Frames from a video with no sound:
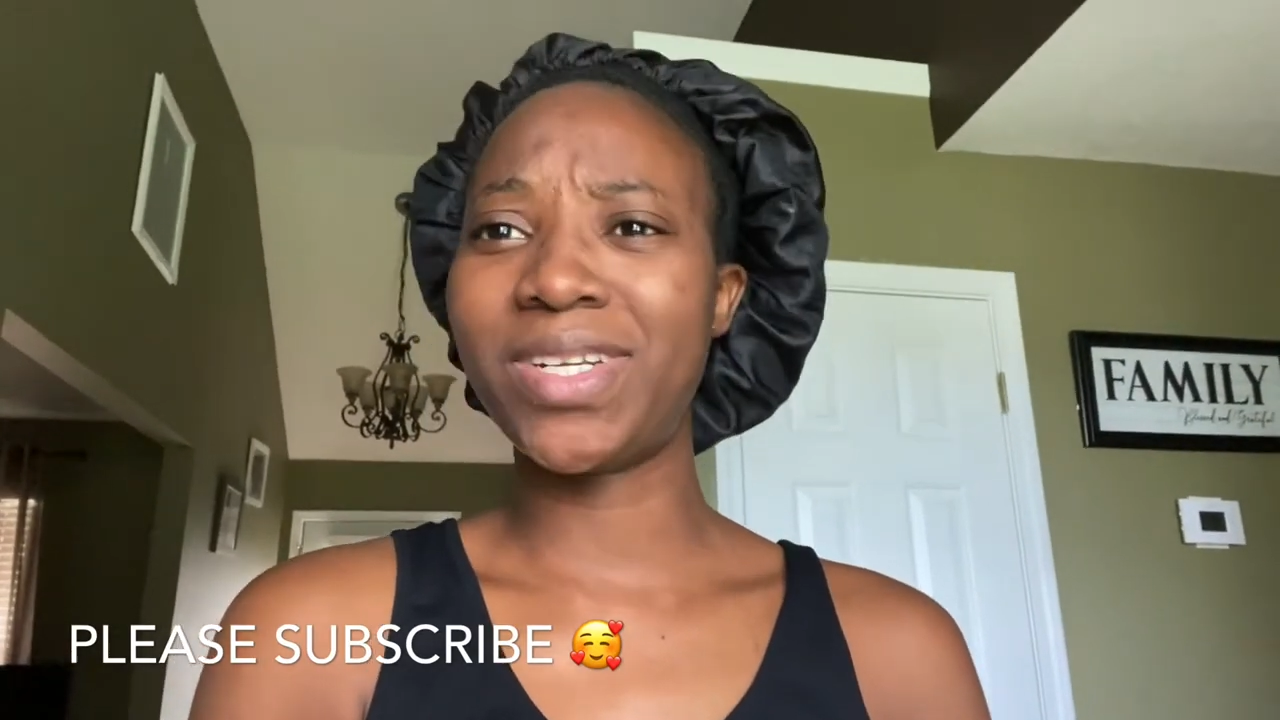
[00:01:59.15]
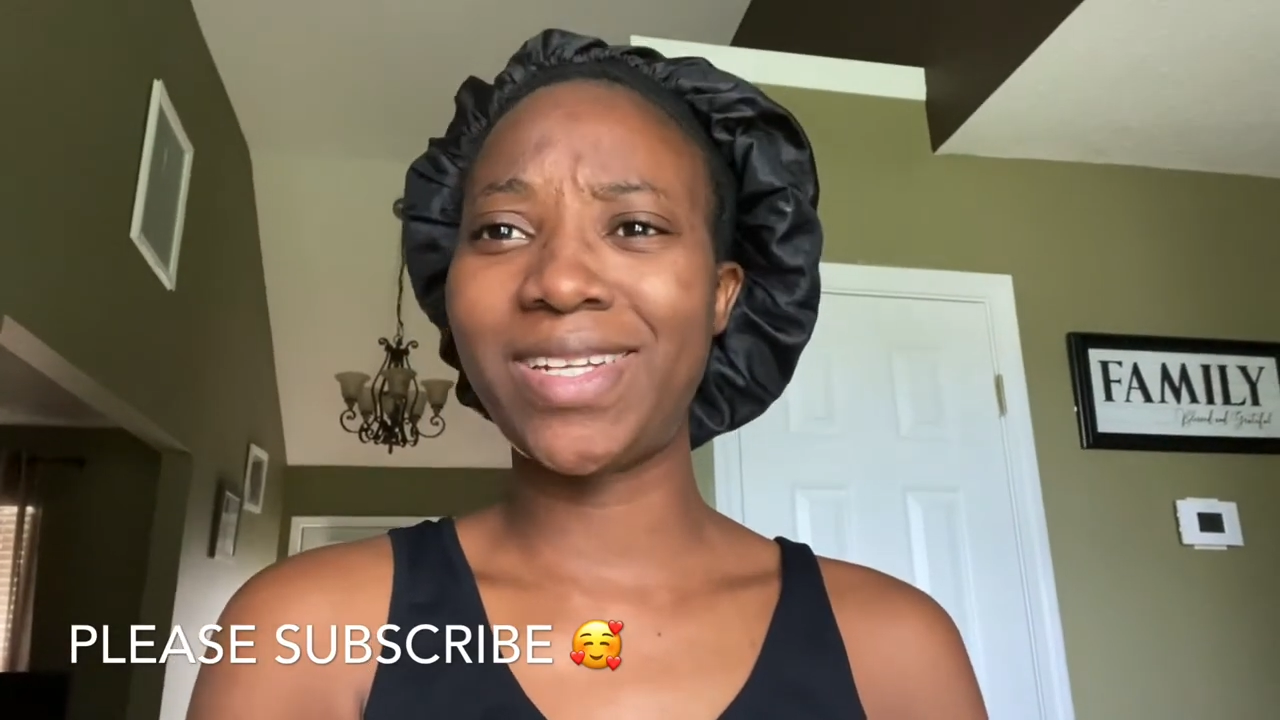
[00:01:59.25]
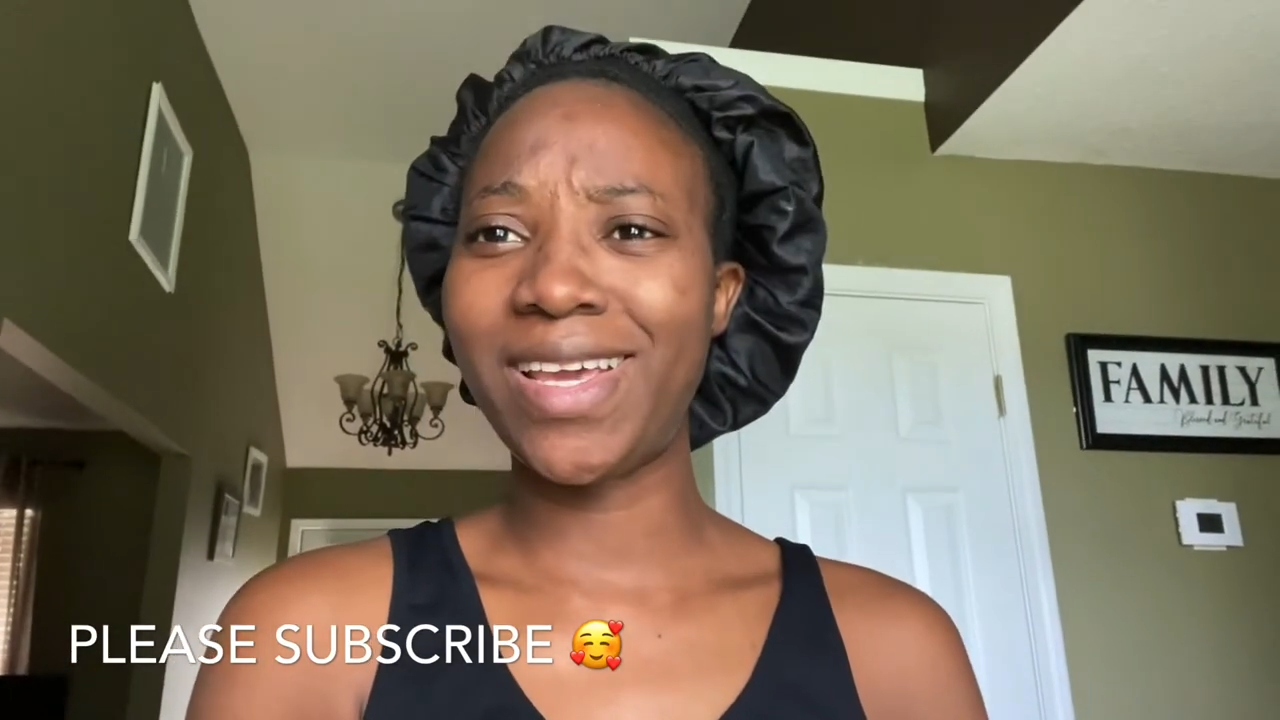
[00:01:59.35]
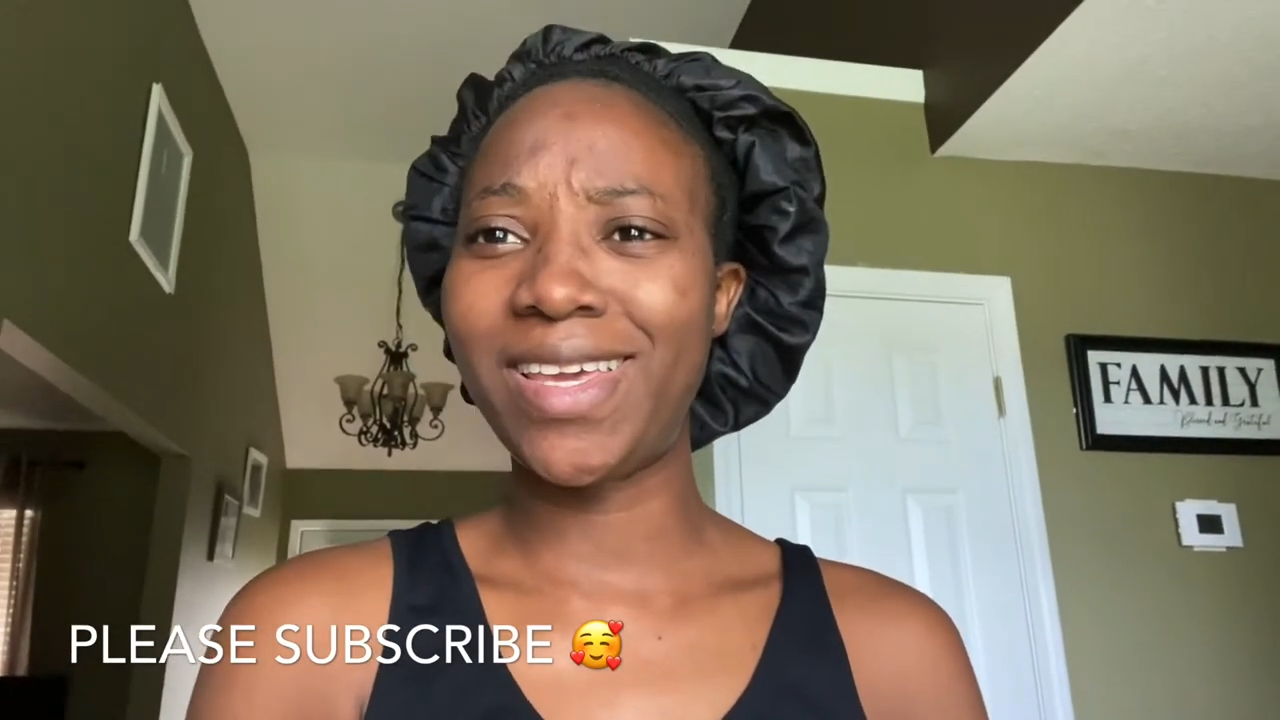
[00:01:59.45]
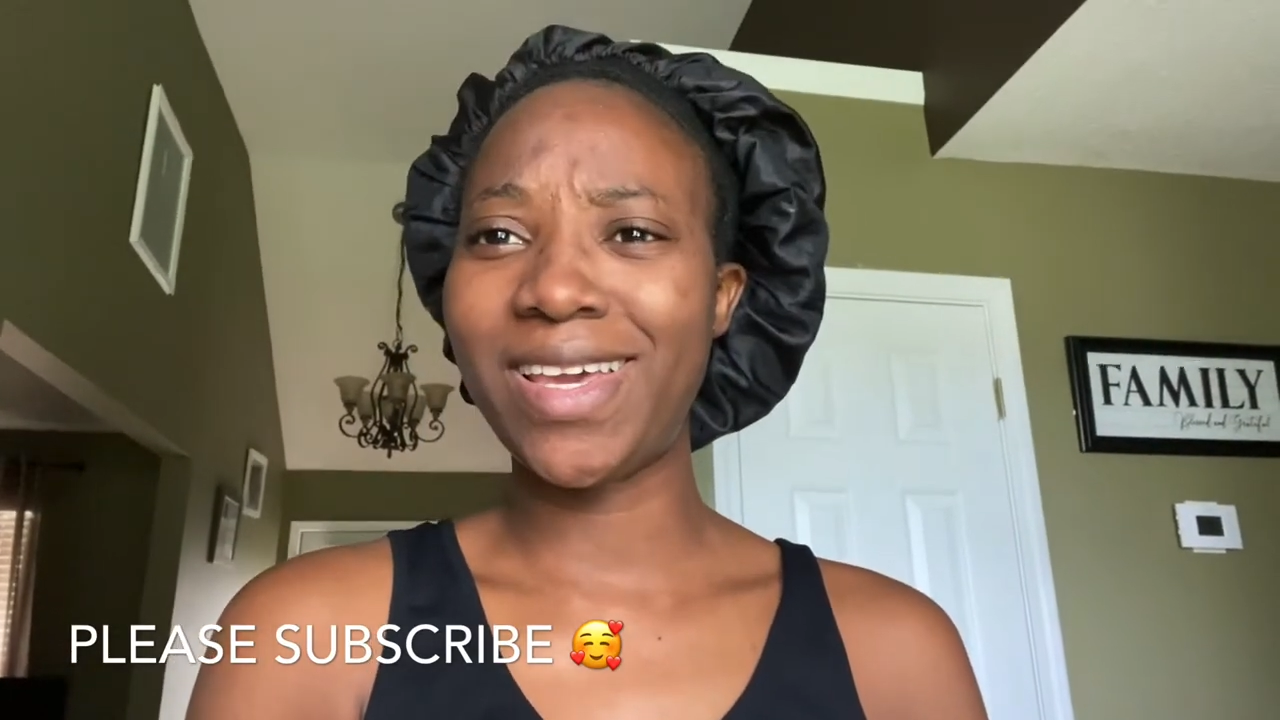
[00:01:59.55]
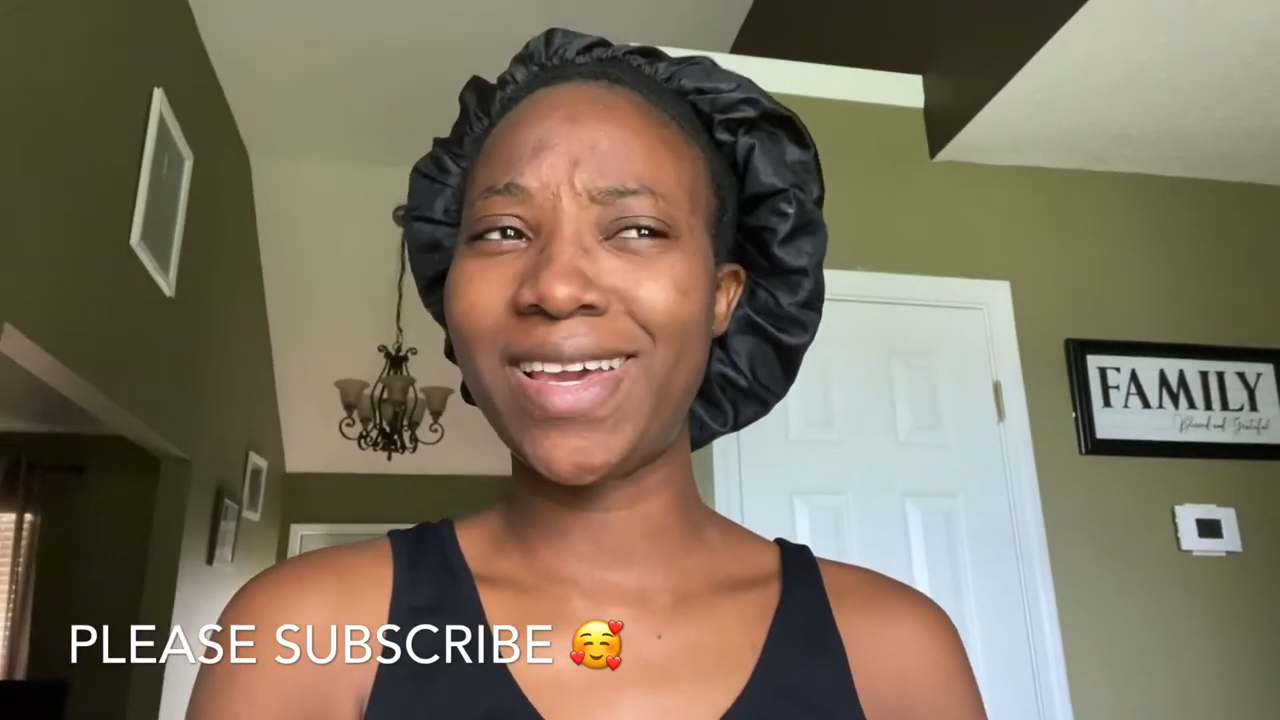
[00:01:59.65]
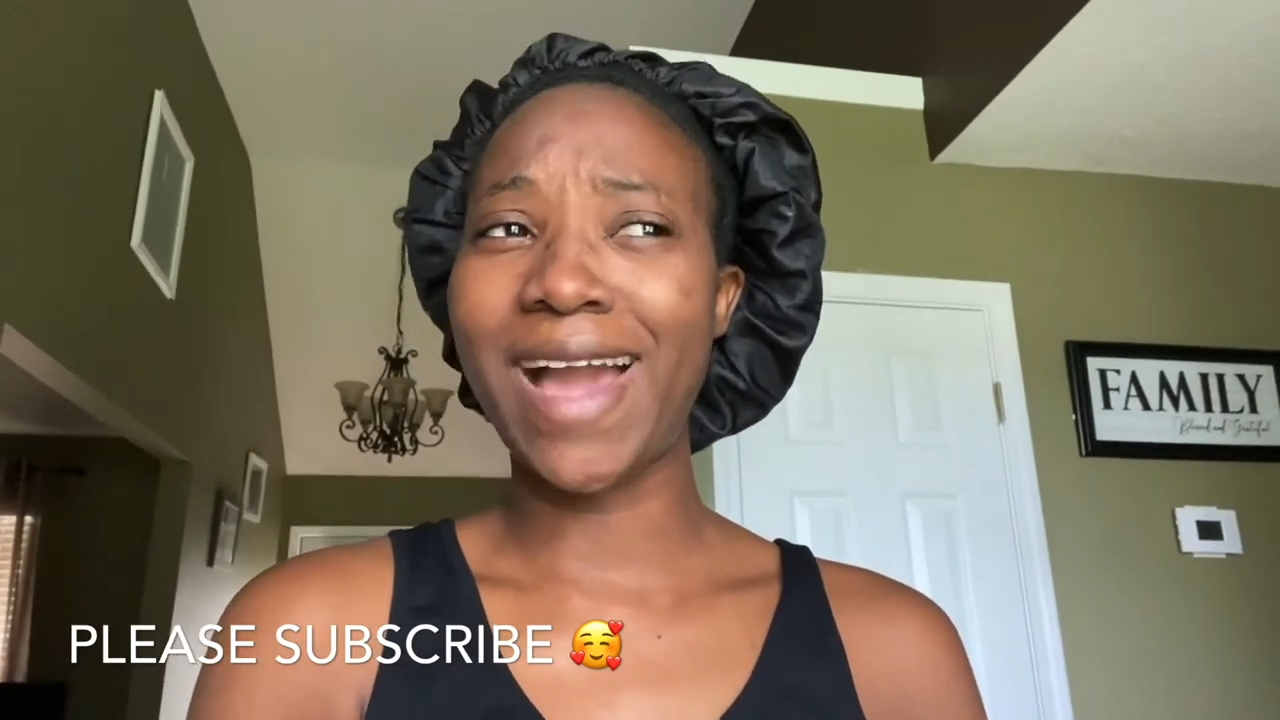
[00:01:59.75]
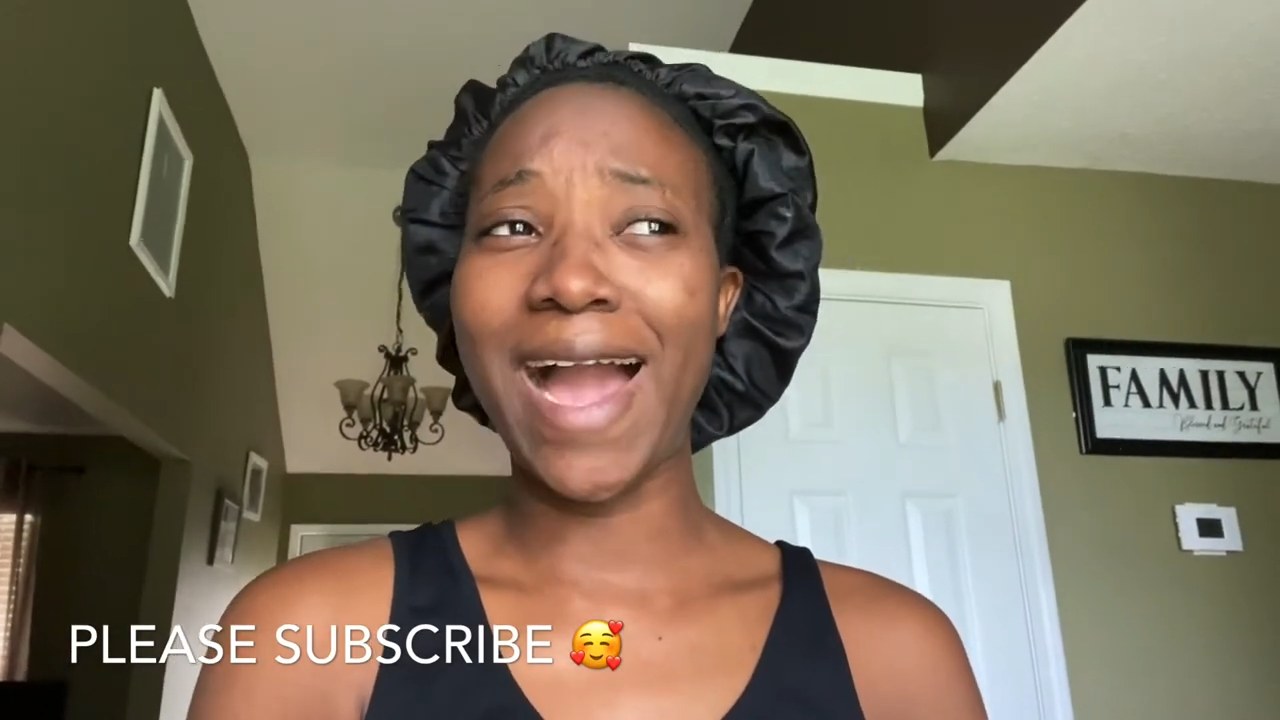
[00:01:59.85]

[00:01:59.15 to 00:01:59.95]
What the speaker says: daycare.